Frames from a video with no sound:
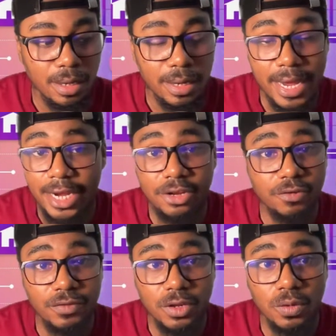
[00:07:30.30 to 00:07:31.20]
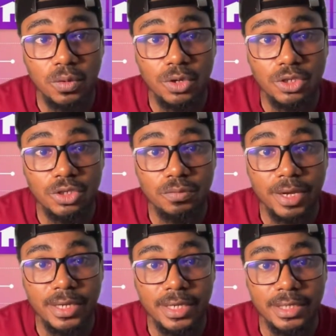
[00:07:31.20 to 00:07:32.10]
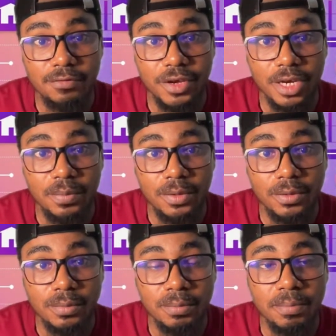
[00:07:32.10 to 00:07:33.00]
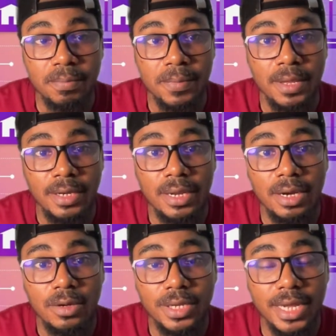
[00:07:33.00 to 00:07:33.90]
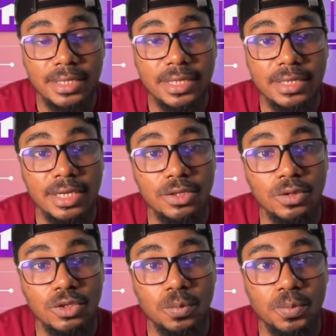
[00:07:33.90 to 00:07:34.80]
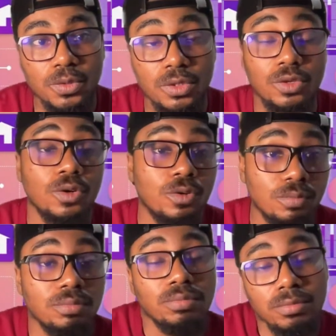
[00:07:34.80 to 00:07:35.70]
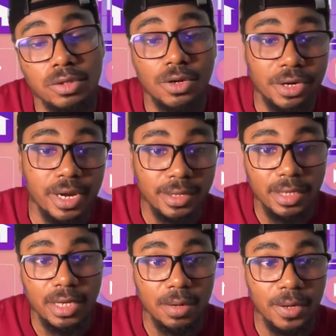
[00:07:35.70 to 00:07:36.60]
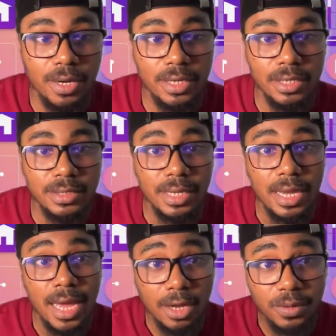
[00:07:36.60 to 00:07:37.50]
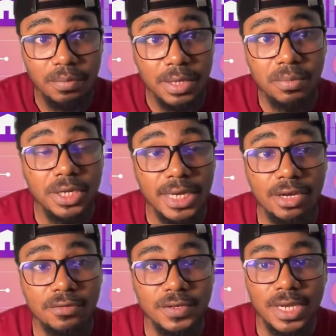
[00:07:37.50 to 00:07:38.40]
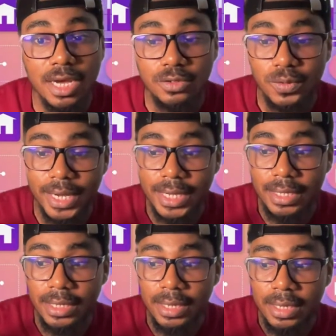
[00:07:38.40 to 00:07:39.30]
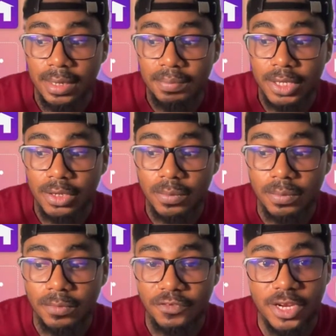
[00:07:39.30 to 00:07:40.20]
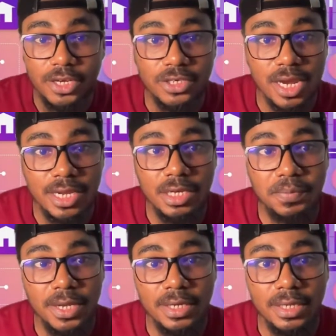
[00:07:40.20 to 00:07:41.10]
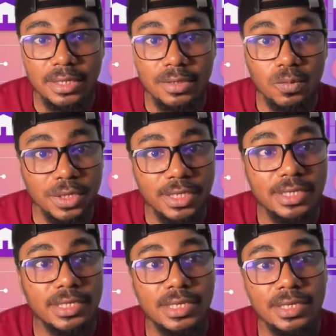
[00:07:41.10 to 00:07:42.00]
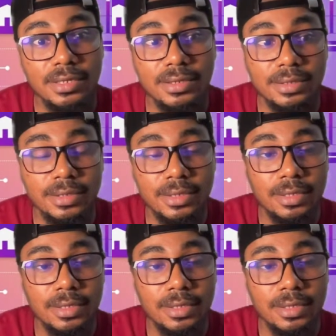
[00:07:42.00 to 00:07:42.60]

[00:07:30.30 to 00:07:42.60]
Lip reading: any of the no-code instrument that is available. Now, the next thing that you're currently thinking about is, how do I make money out of it? How do I become financially independent with these skills,